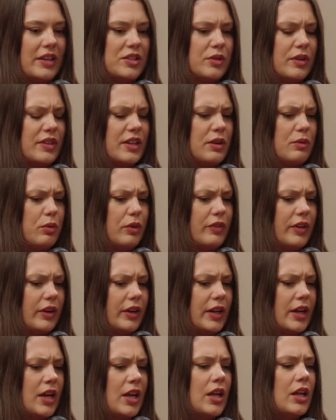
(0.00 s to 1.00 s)
So I think we're
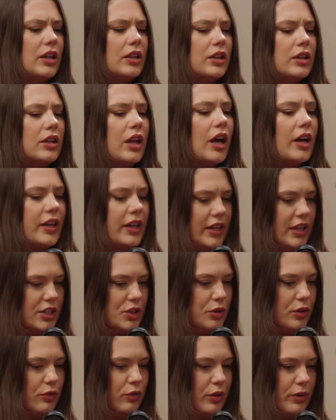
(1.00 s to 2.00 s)
very lucky
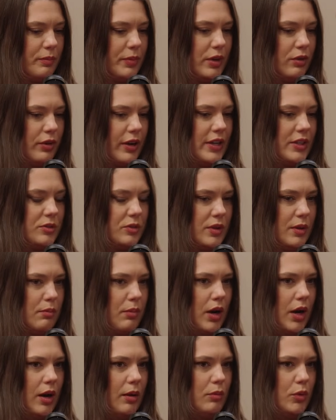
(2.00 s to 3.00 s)
to have been raised with a
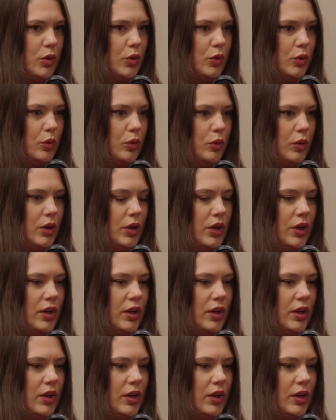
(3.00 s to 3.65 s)
mom who,